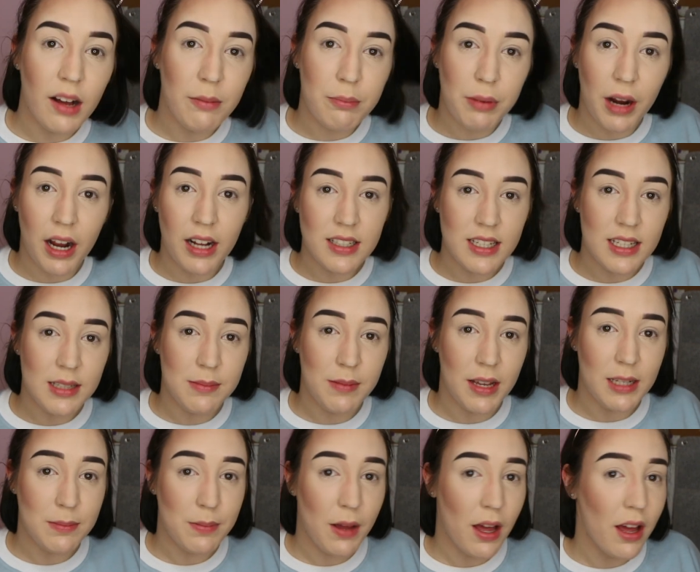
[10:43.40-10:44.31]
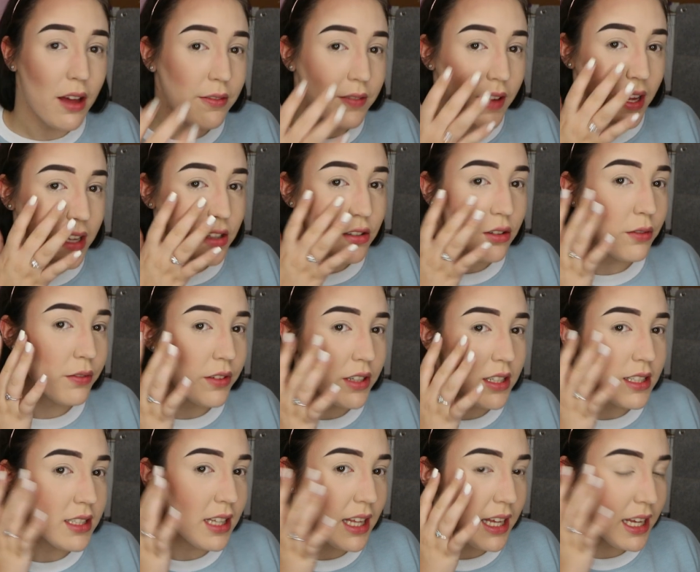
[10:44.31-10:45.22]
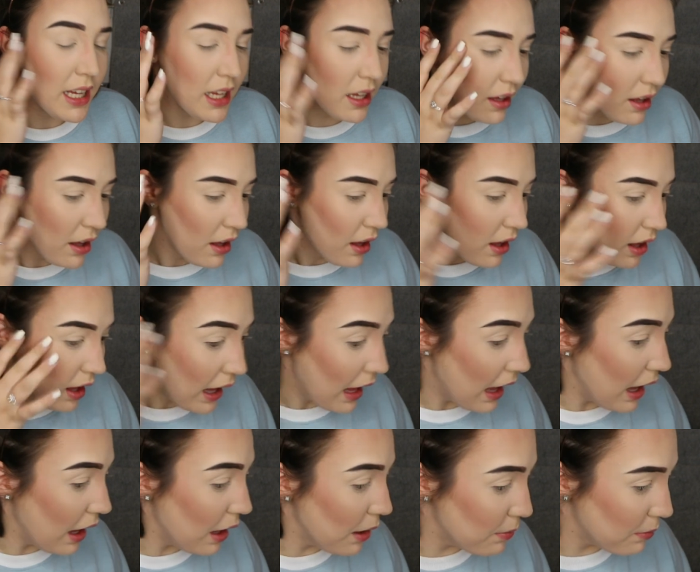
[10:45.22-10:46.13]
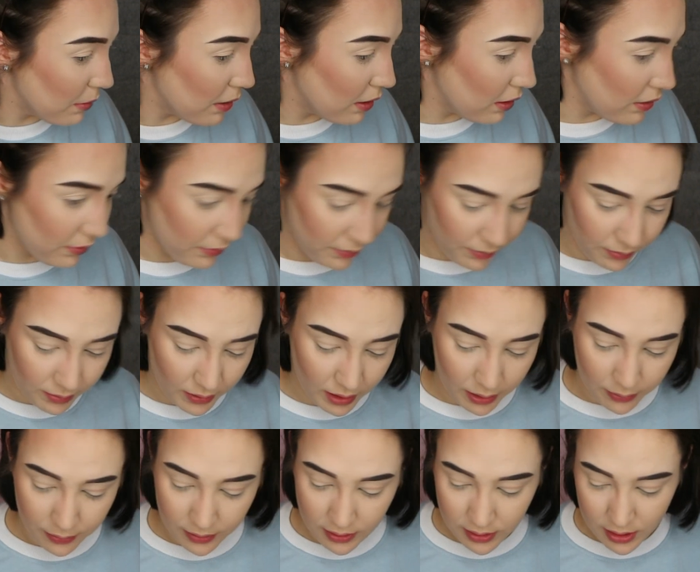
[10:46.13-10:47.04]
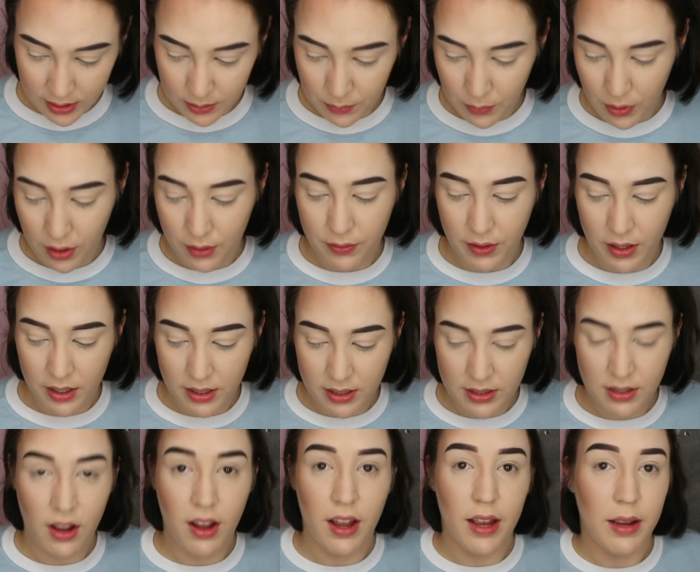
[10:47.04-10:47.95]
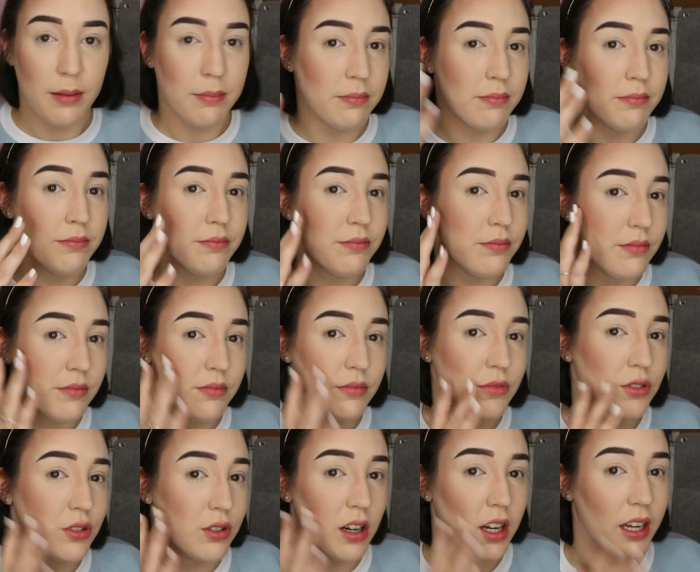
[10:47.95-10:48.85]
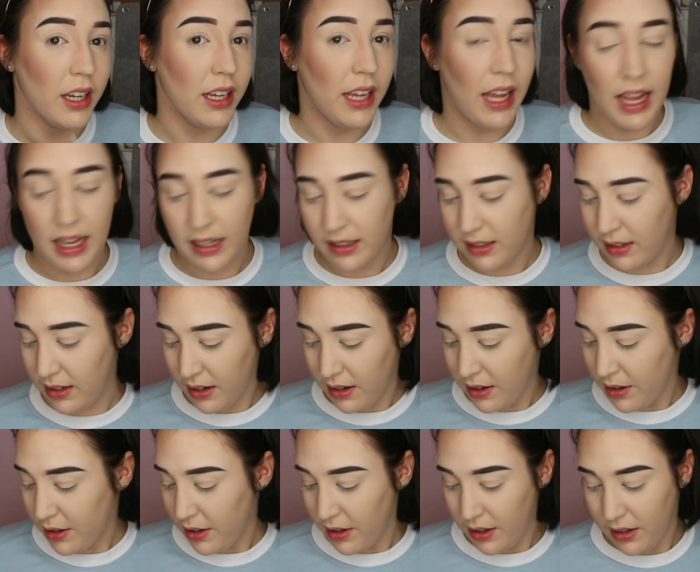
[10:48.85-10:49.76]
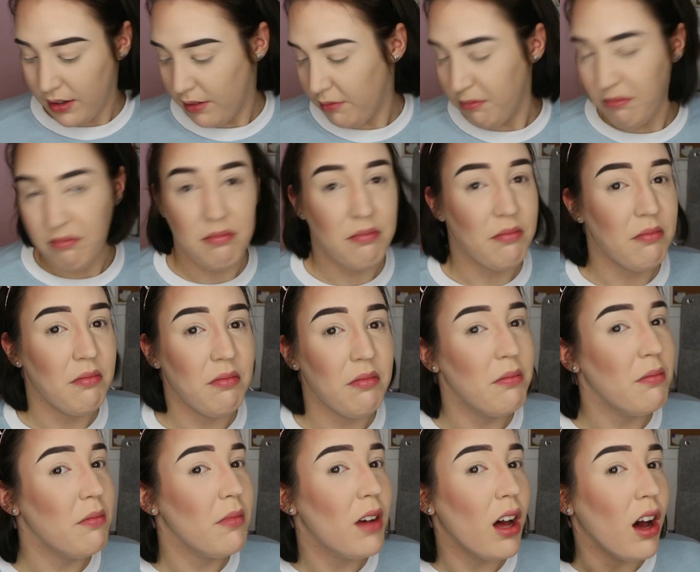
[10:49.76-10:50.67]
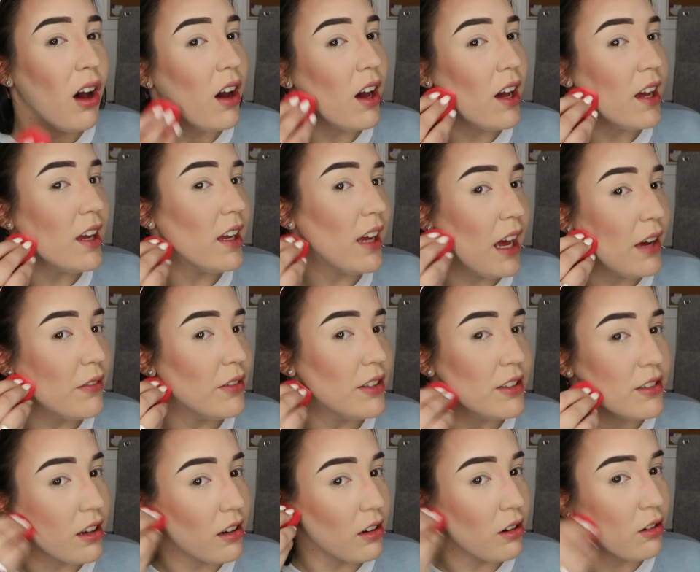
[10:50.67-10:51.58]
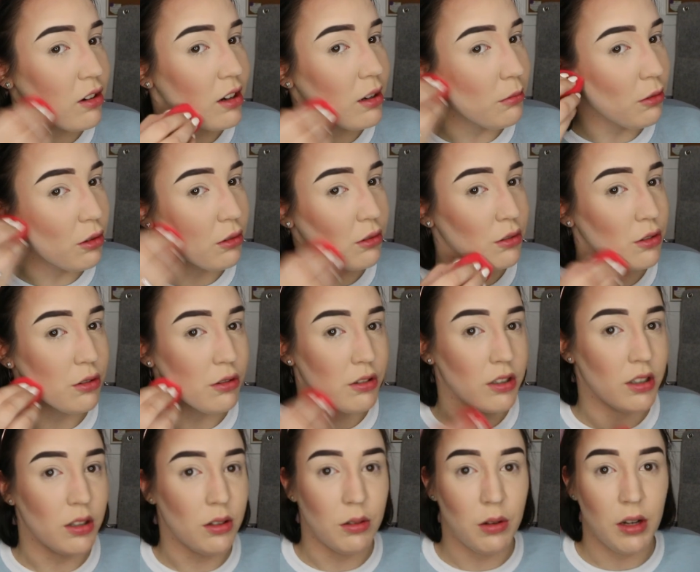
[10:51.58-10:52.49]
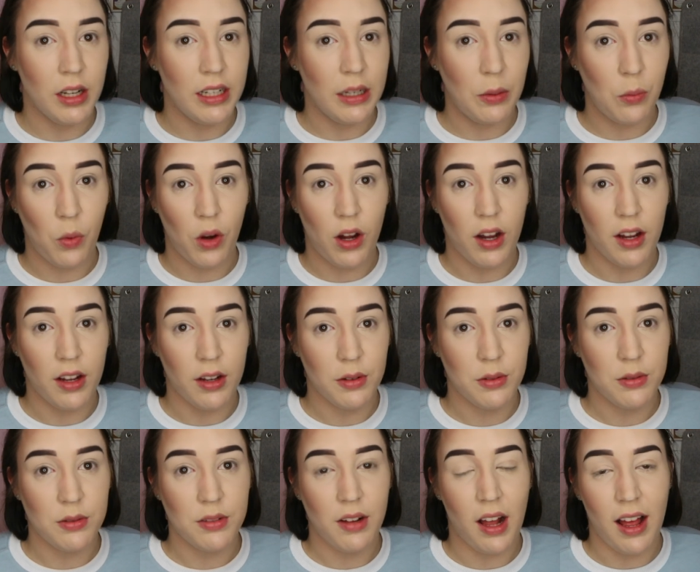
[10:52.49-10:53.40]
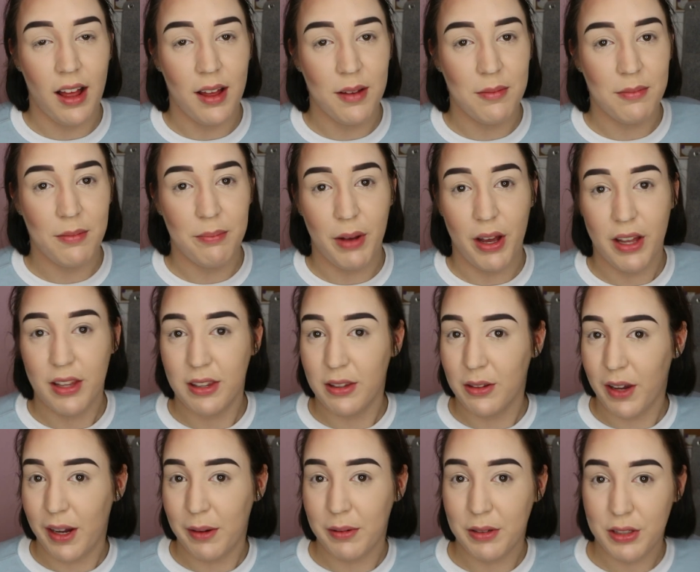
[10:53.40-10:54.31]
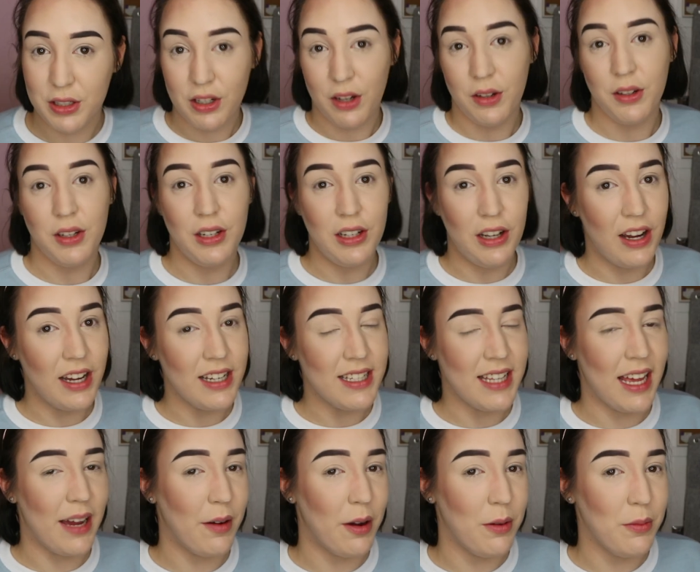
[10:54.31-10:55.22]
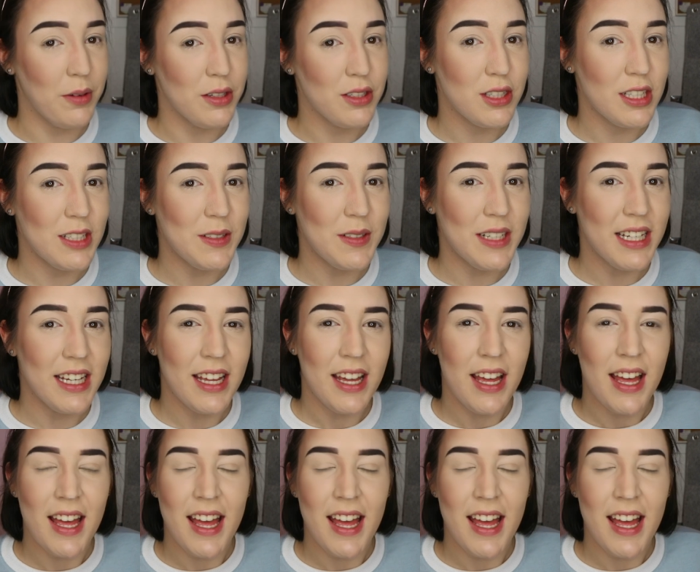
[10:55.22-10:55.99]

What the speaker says: Practice makes perfect, obviously. If it doesn't work first time, try again. I haven't done cream contour in a while, but I thought I would show you guys how I would do it.